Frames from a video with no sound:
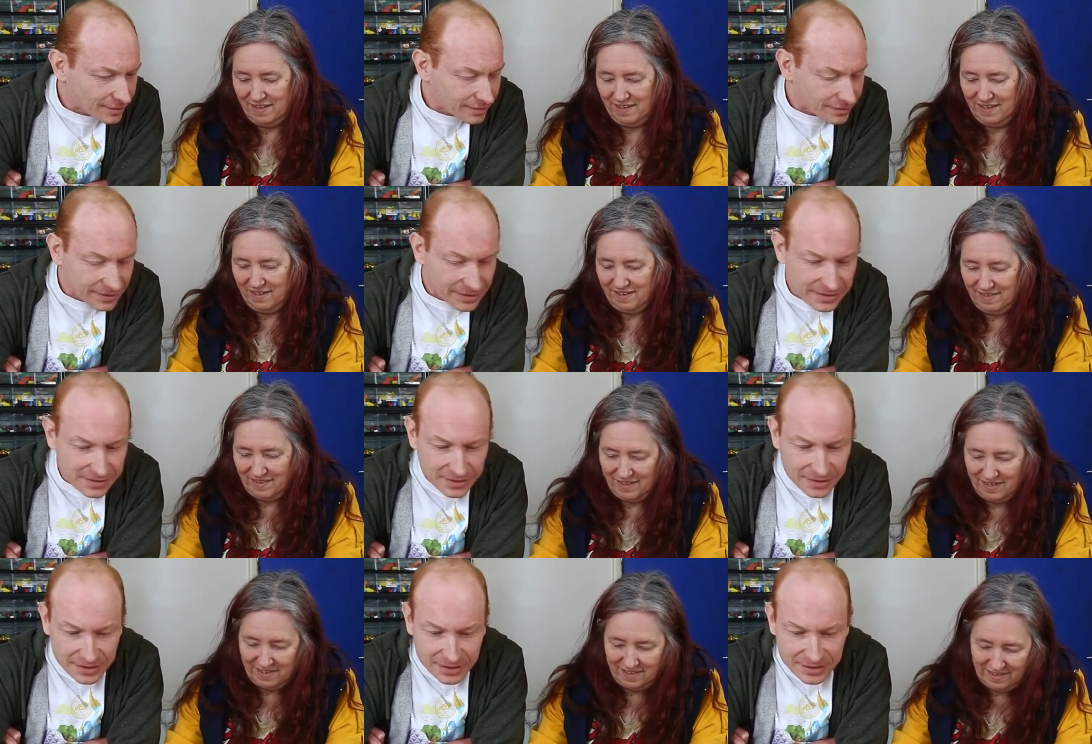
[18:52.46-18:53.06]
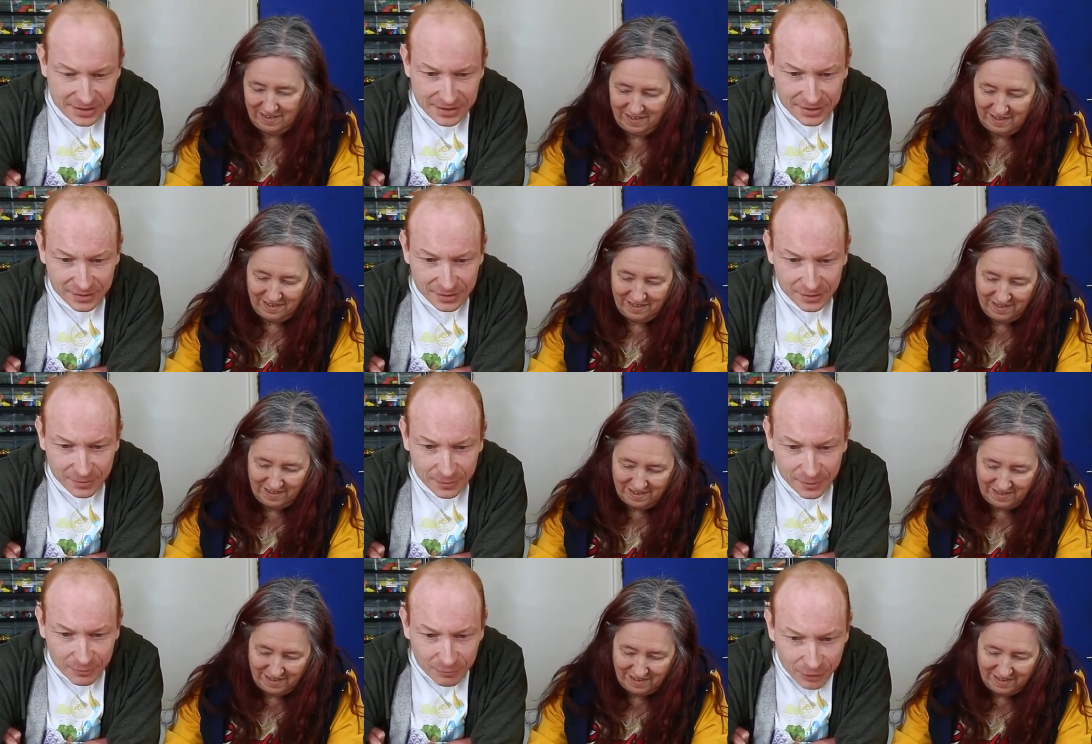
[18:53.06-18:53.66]
Speaker 1: these, these are
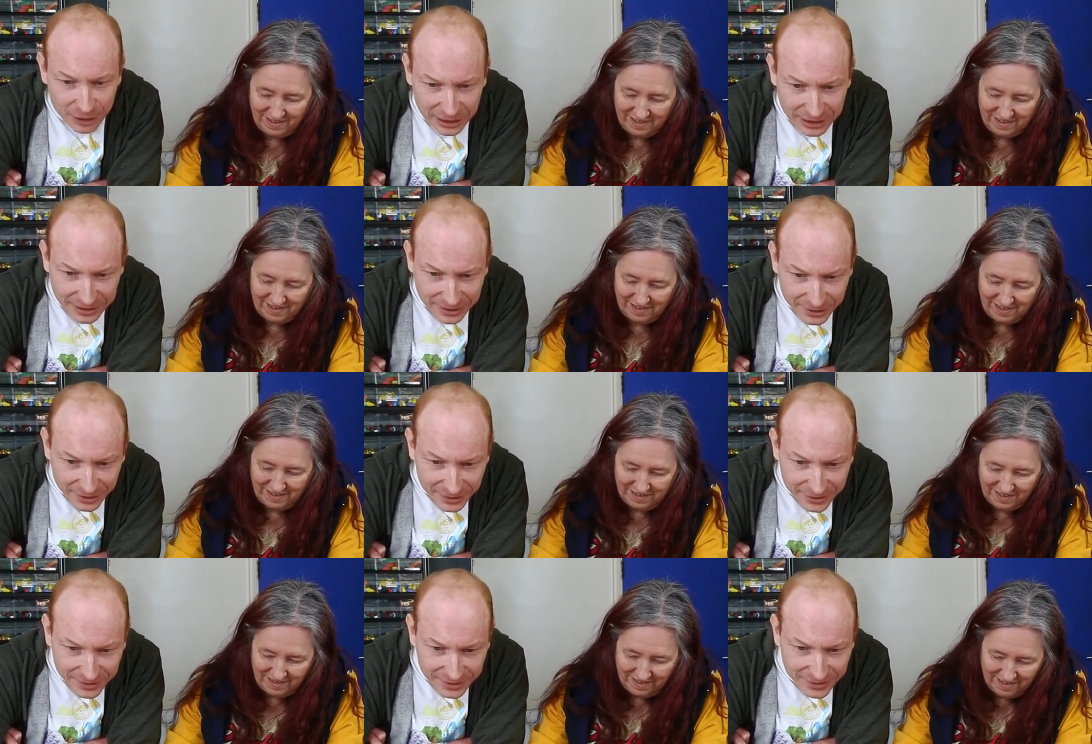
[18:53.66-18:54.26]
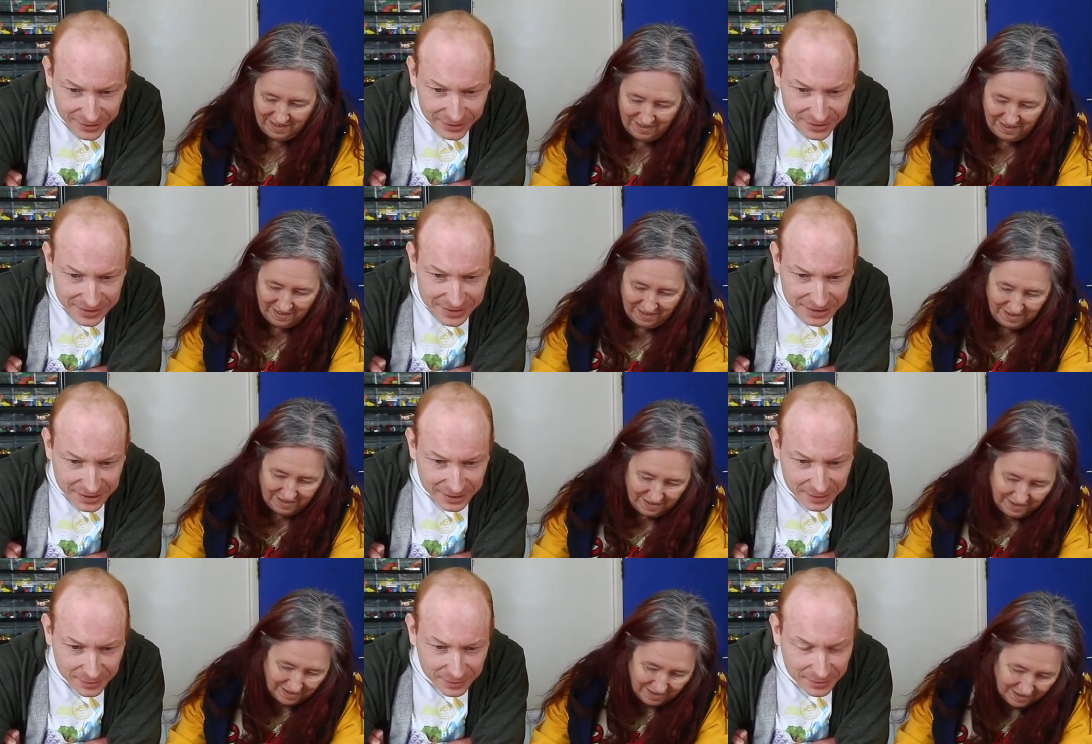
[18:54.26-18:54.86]
really good. These are
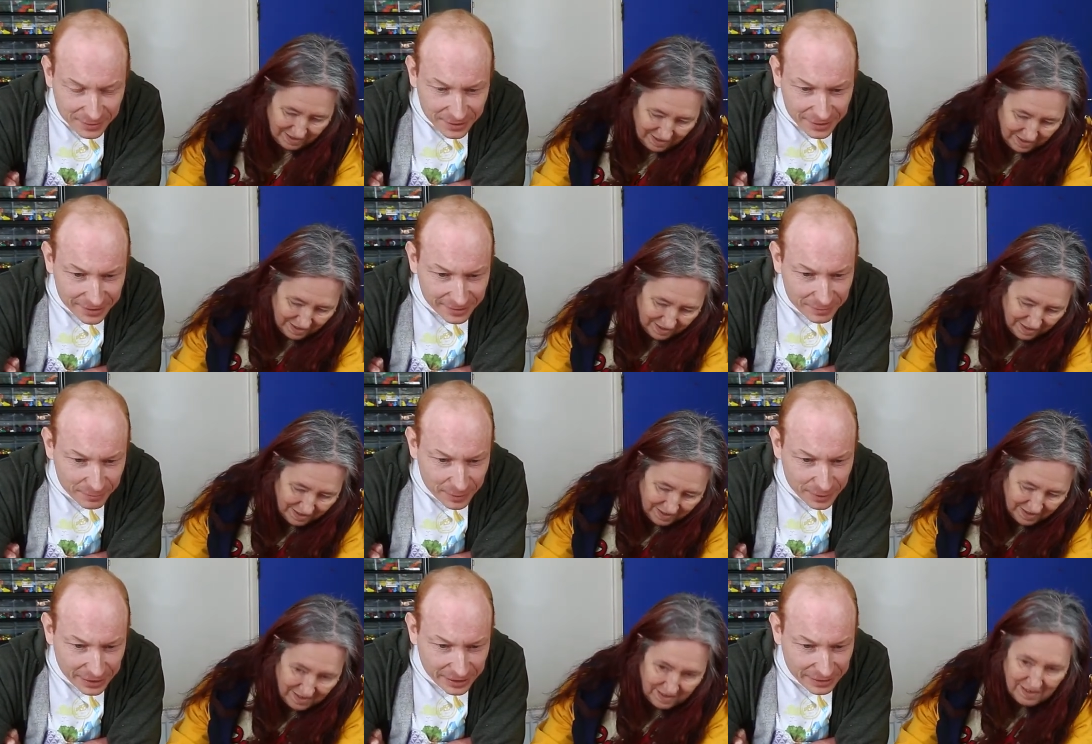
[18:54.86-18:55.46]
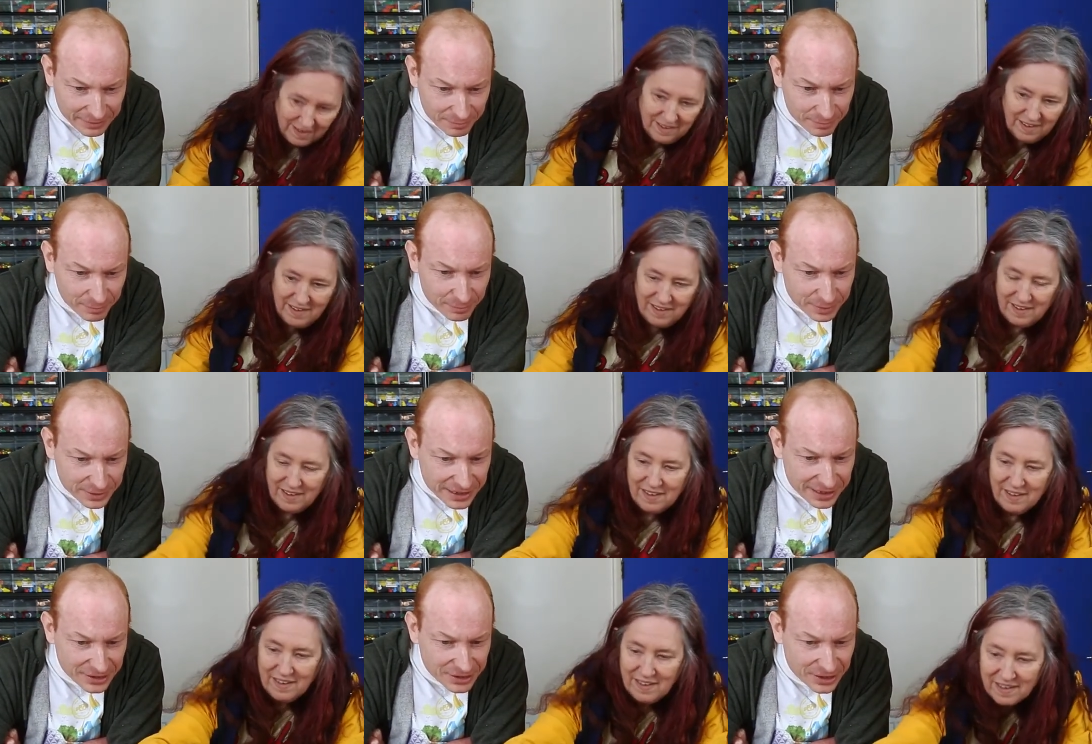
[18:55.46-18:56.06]
going to uh, be
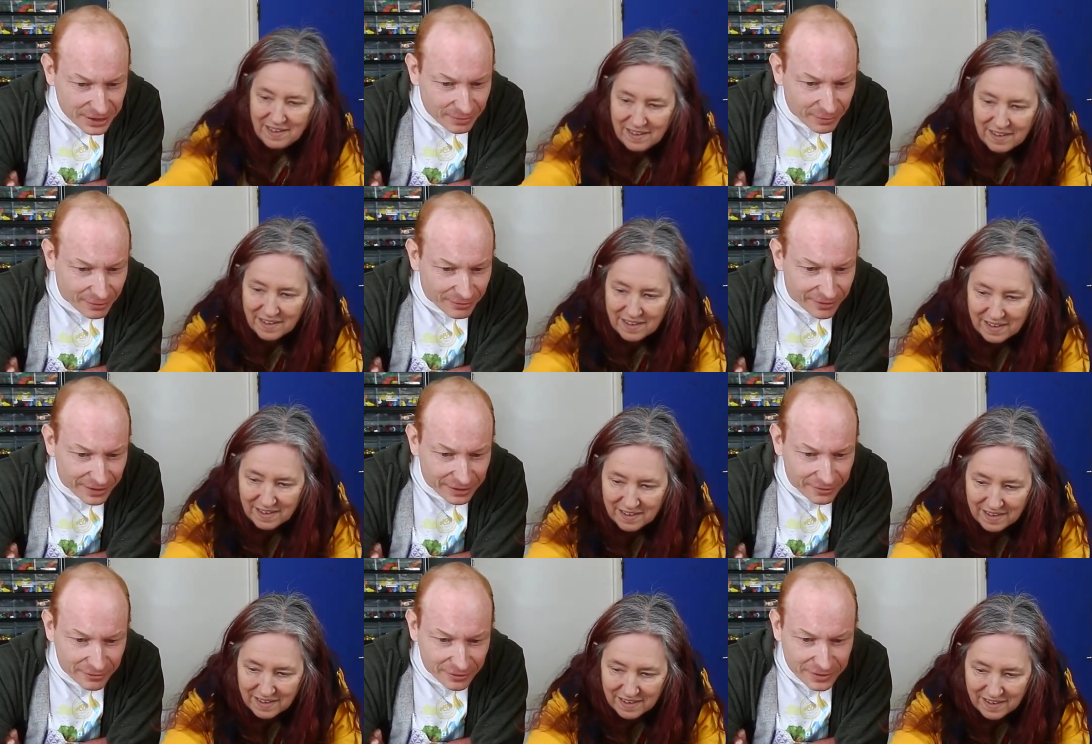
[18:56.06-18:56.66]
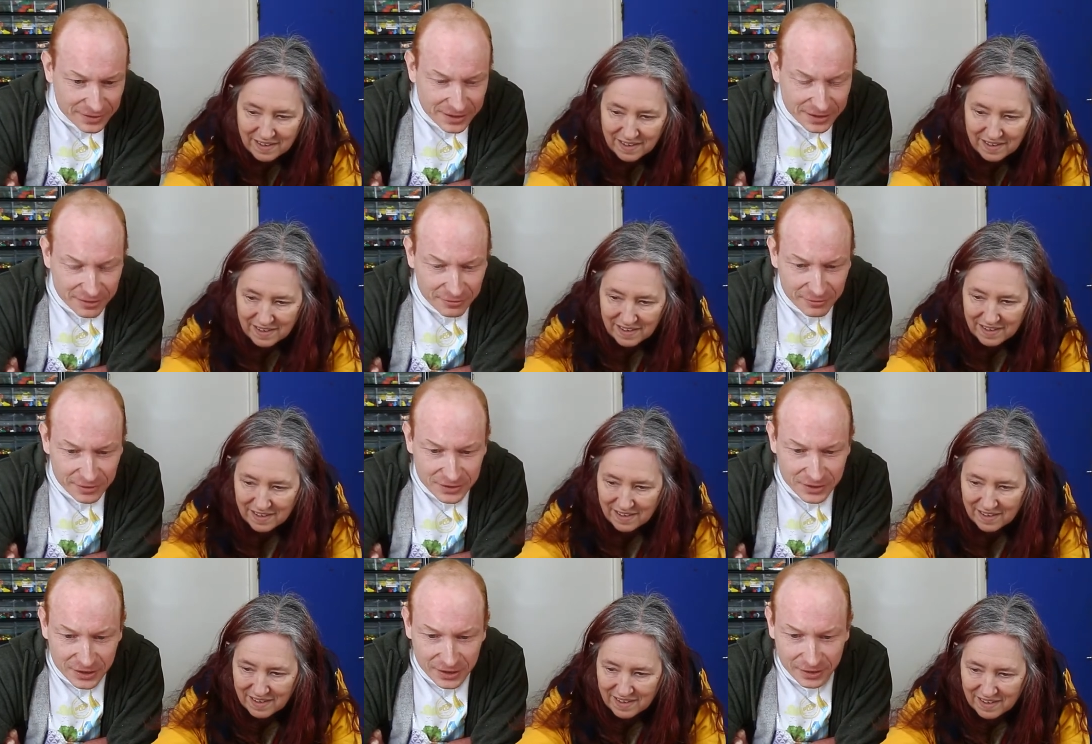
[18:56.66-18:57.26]
potentially my favourite
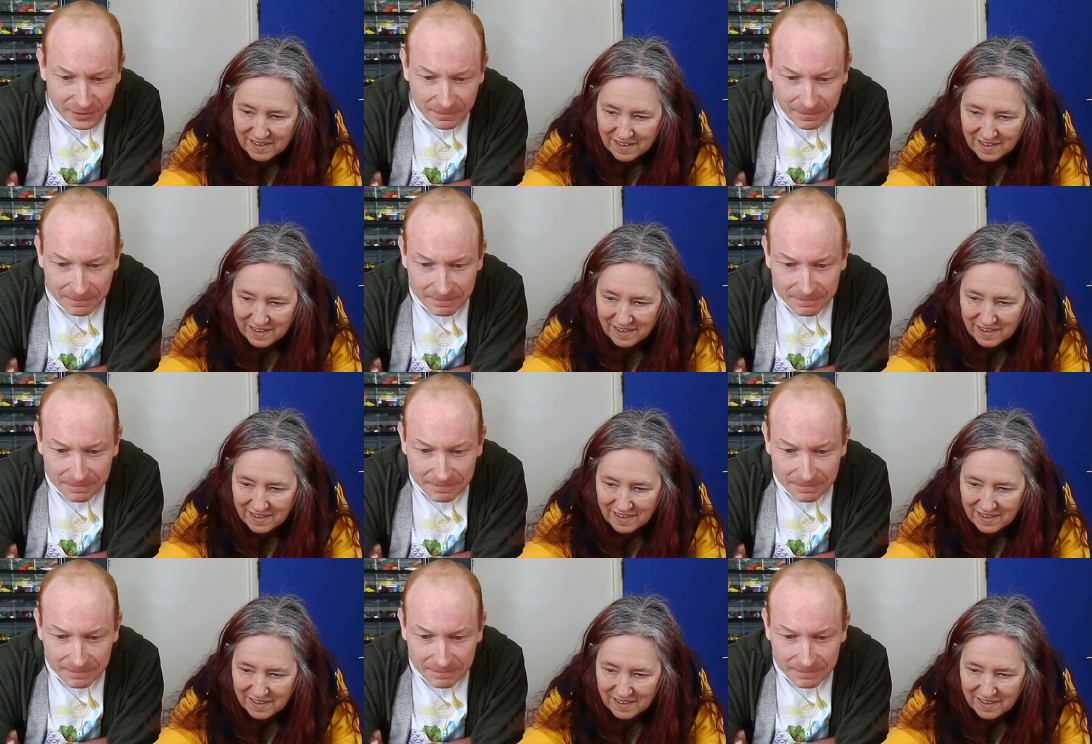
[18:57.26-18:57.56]
series, you know.